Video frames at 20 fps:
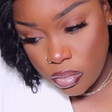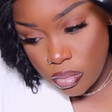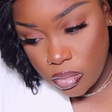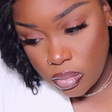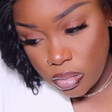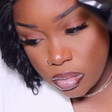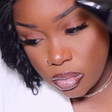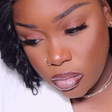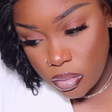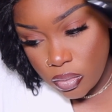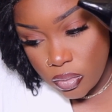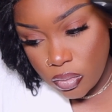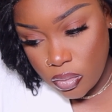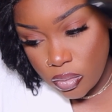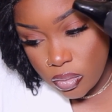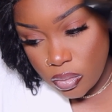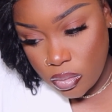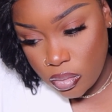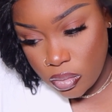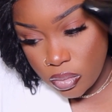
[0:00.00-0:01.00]

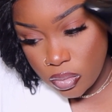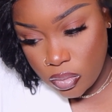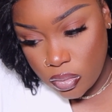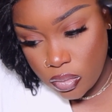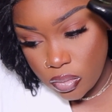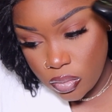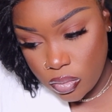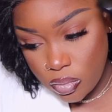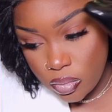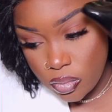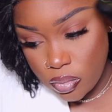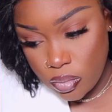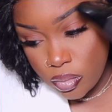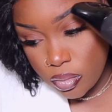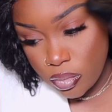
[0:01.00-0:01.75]
Nobody speaks.